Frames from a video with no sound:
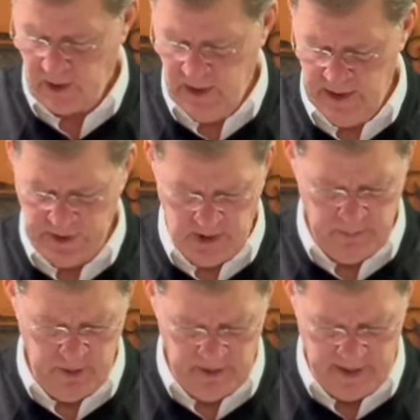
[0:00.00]
His
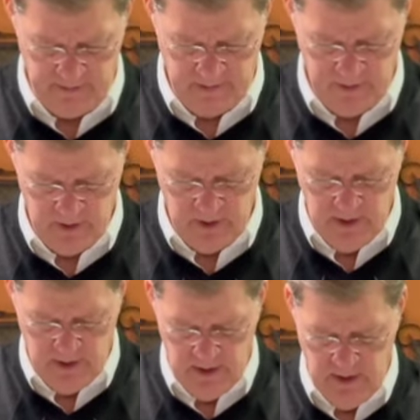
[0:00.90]
unbelief.
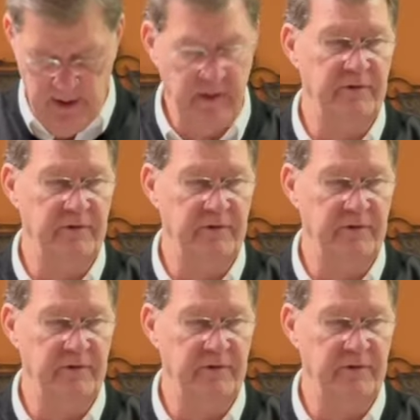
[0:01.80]
He